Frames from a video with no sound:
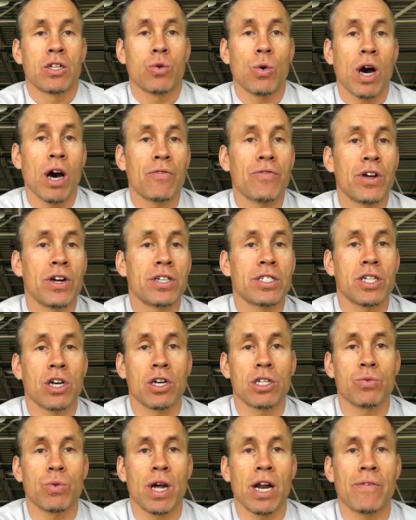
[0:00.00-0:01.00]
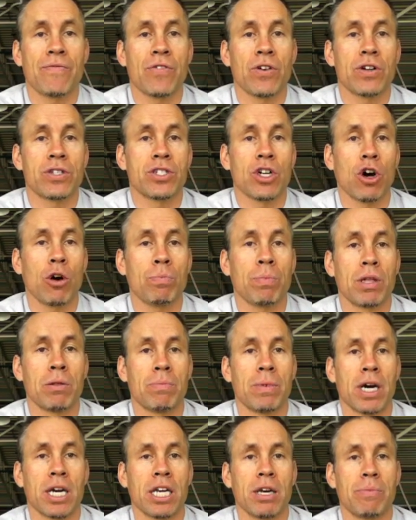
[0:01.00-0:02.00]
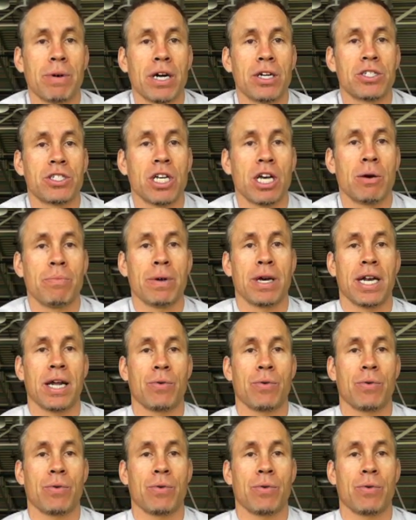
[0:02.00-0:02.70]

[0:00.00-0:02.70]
12 years ago is when I first opened the Monkey Bar Gym,